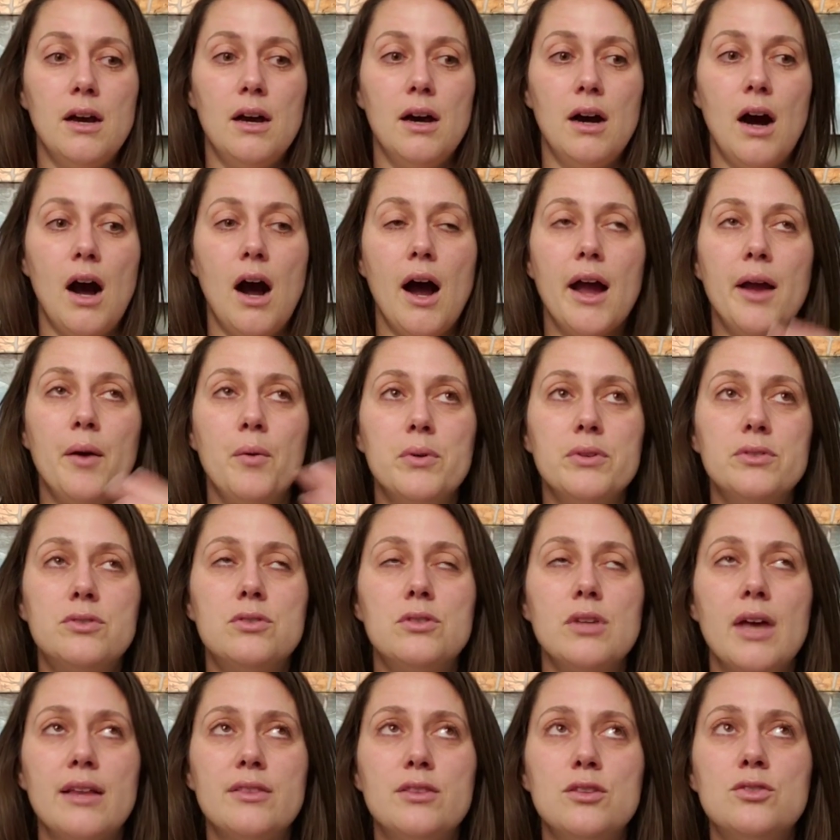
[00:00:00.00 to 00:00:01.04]
I was
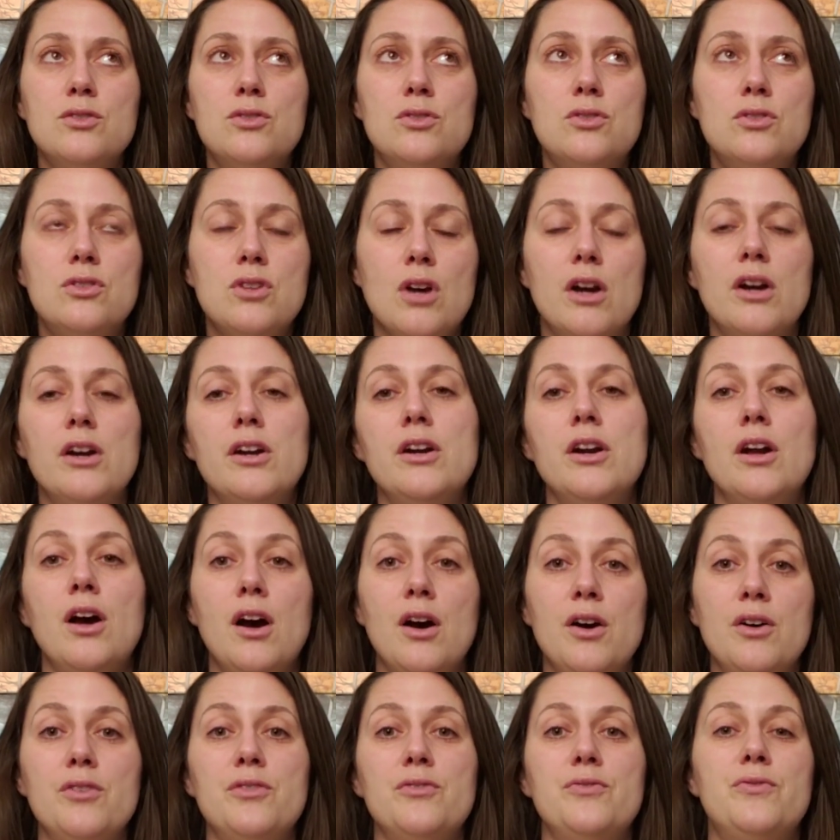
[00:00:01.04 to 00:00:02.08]
at the start
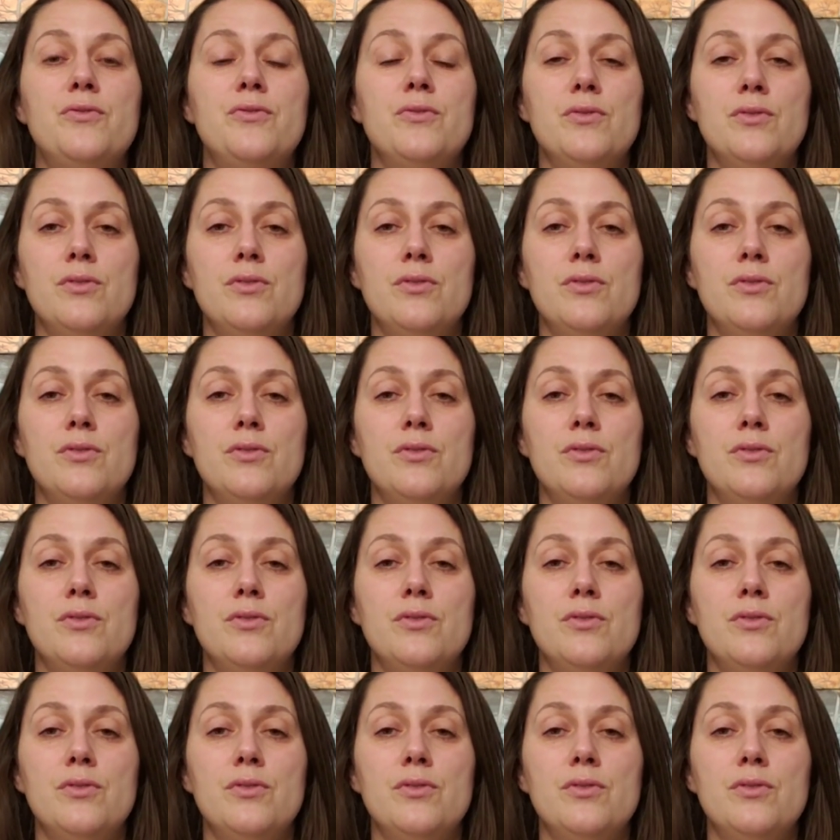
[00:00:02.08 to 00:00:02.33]
of